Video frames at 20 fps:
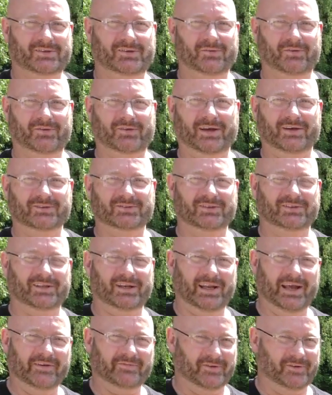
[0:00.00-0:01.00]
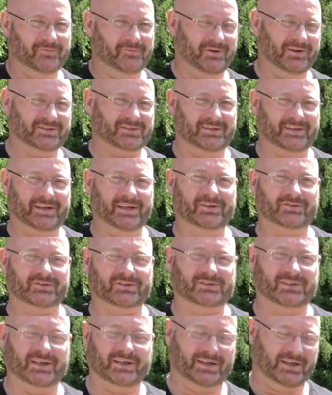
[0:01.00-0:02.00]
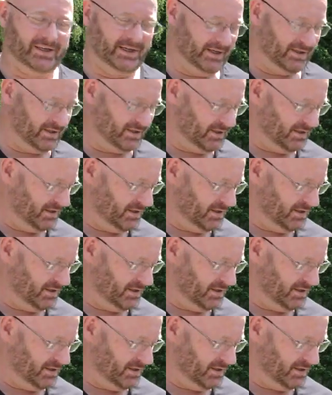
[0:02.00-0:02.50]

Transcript: 2011 was an interesting year